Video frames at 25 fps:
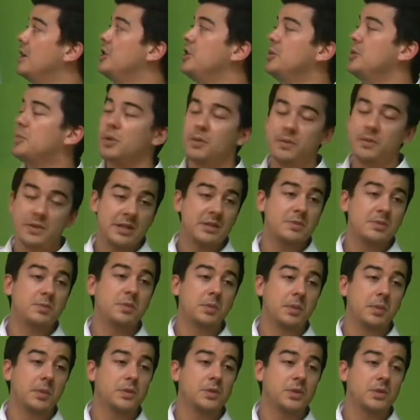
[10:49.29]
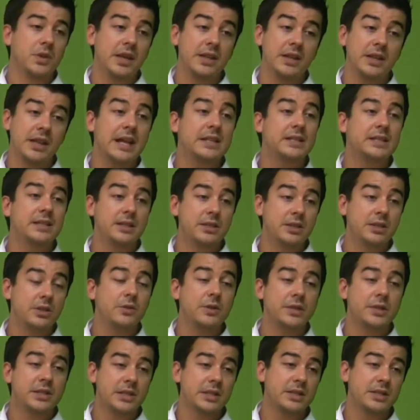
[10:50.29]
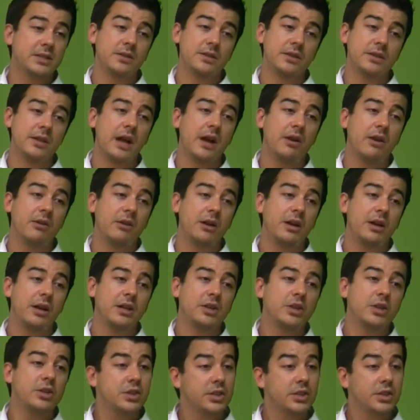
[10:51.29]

You present the proposal, and that's it. You insist on that, right?